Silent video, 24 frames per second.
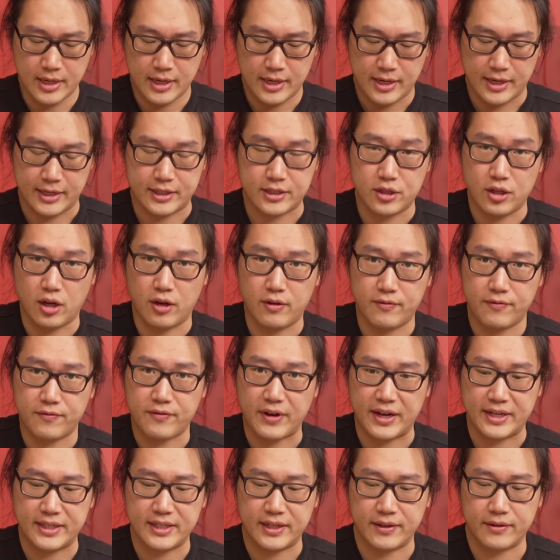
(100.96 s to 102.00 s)
it's not
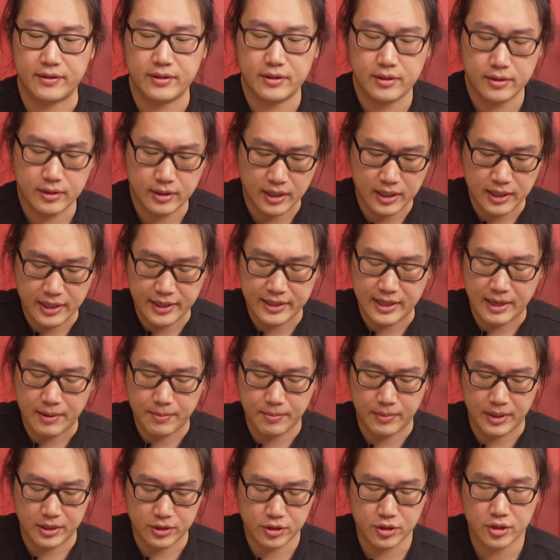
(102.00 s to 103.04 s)
fighting the clay that
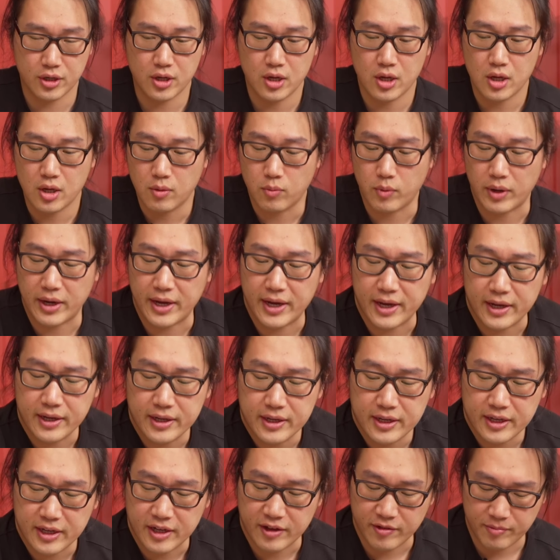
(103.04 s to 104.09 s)
much. Where
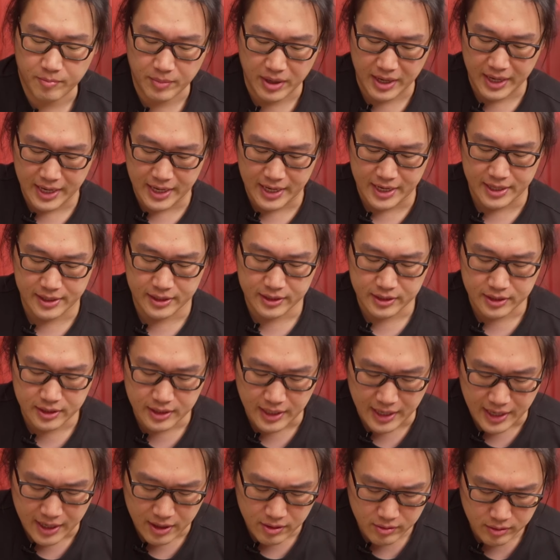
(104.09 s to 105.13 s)
if my hand is
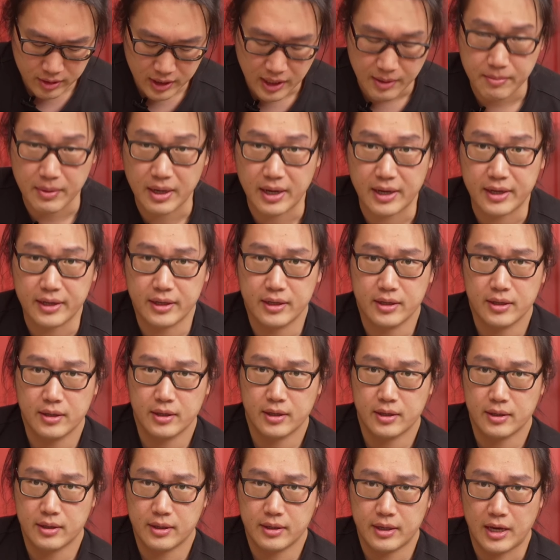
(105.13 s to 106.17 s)
down and my
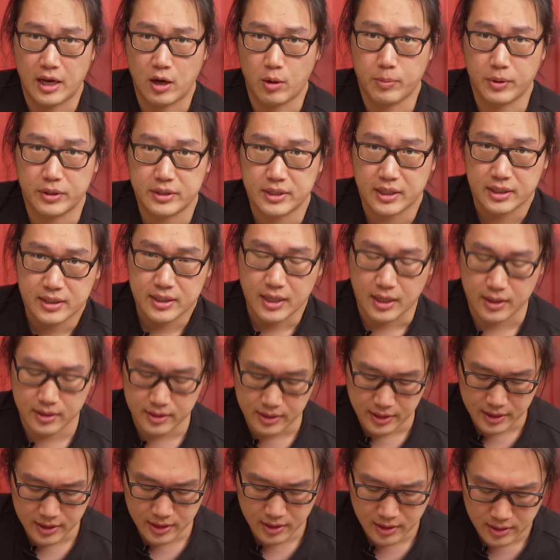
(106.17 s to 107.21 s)
elbows are tucked
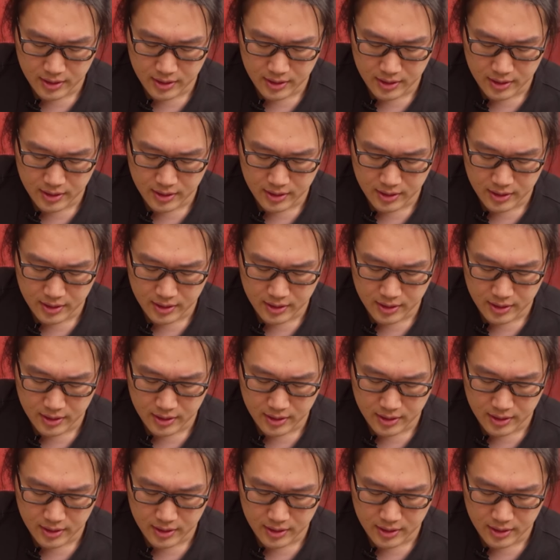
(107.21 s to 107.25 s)
in,